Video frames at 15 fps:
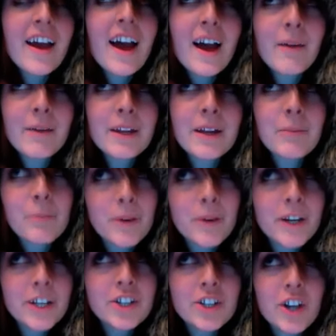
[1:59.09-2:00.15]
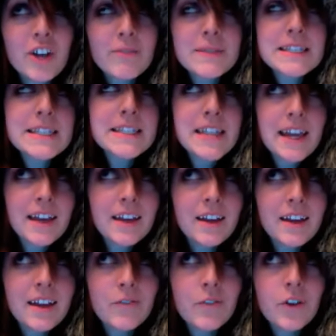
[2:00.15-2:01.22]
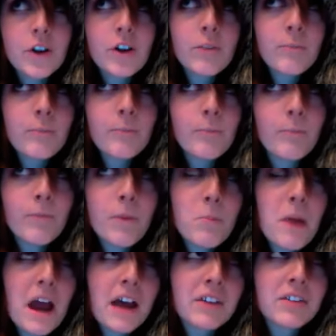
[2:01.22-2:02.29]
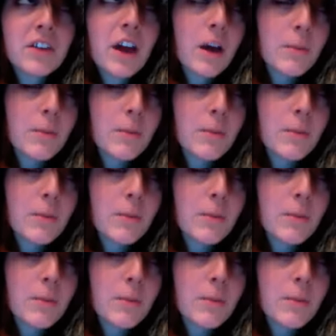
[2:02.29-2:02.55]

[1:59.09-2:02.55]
I mean, I'm pretty sure I've been saying it for, hmm, the past how